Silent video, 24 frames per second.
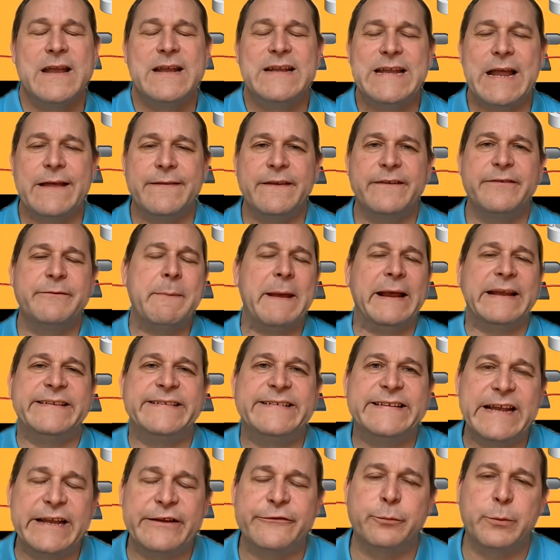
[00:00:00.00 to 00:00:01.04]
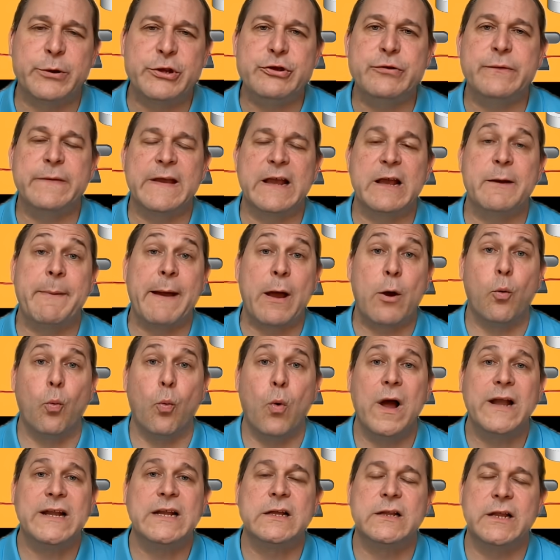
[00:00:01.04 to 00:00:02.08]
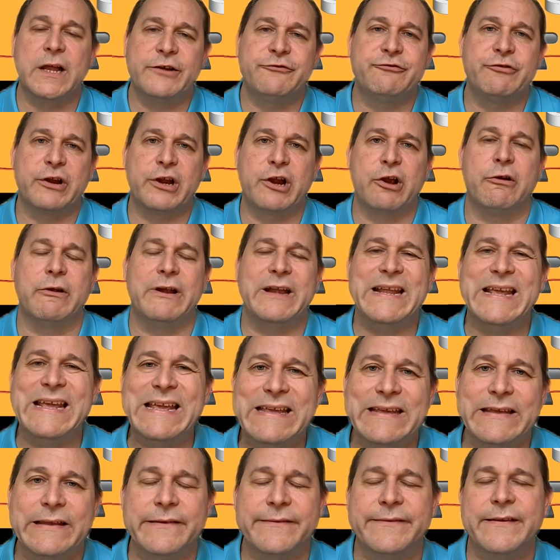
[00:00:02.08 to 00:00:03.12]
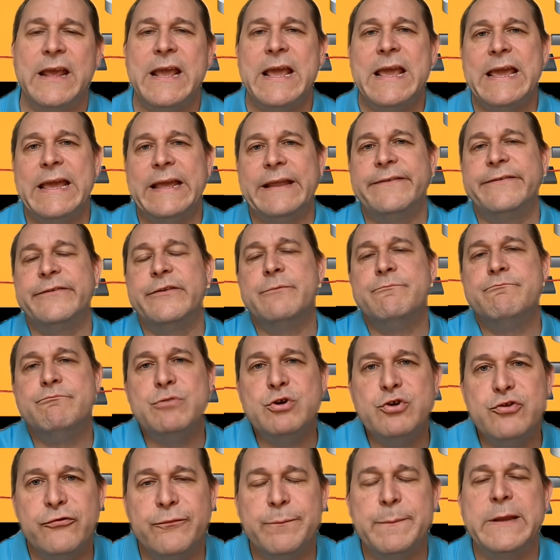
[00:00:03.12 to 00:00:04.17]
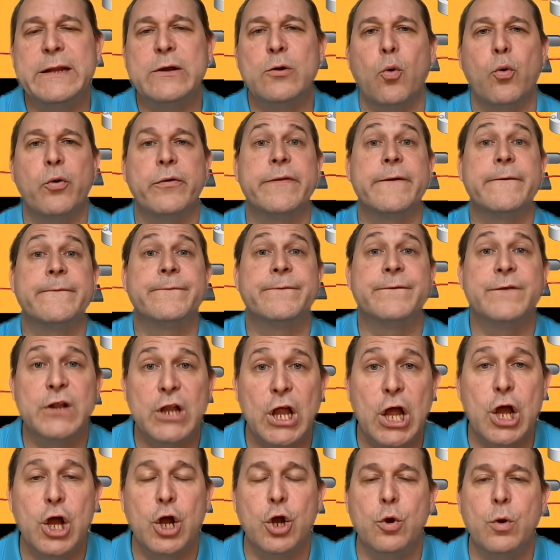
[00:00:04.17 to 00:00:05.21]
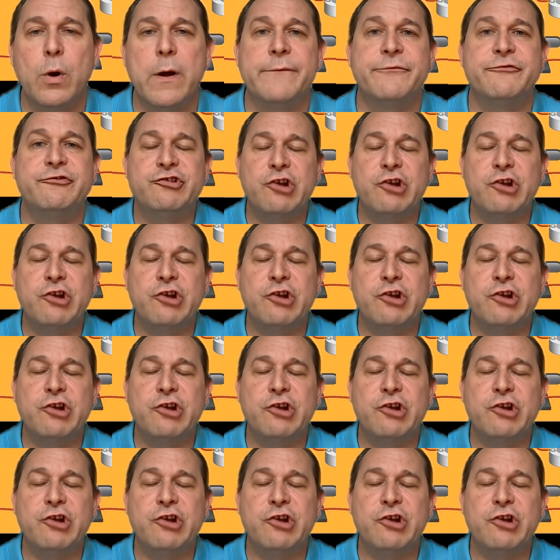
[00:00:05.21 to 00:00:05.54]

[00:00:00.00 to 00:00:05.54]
Now this makes sense when you think about what electric current is. It's the movement or the flow of